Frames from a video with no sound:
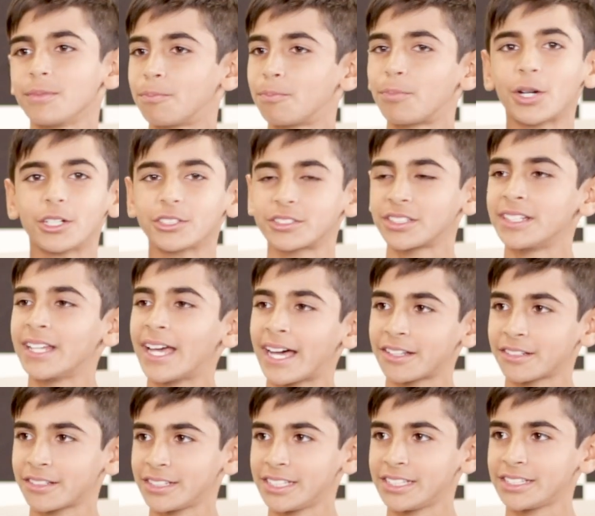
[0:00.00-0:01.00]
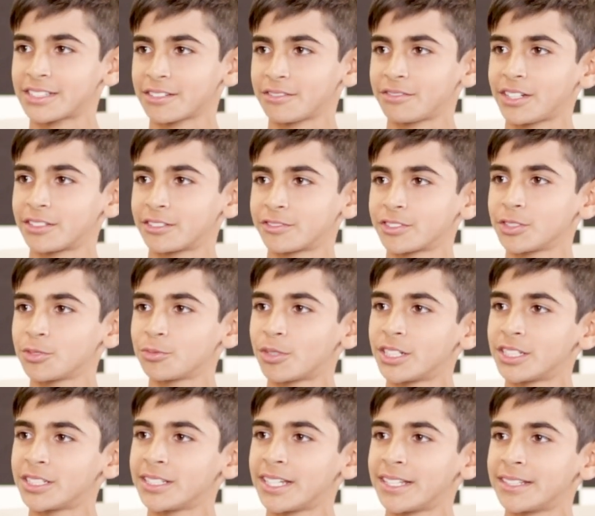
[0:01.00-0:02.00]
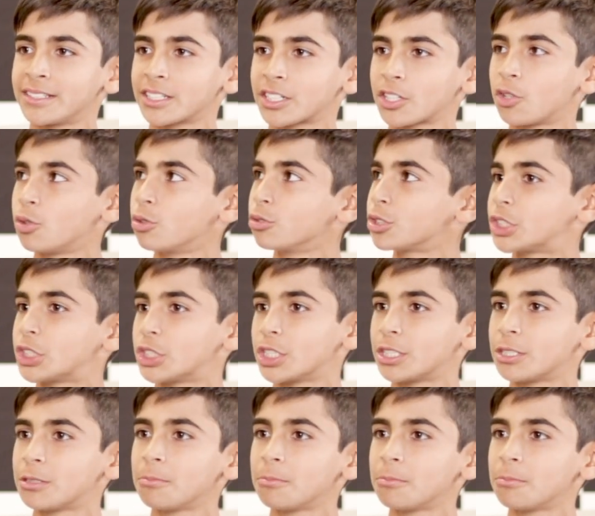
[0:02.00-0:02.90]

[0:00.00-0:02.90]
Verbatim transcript: personalities of everyone and the culture.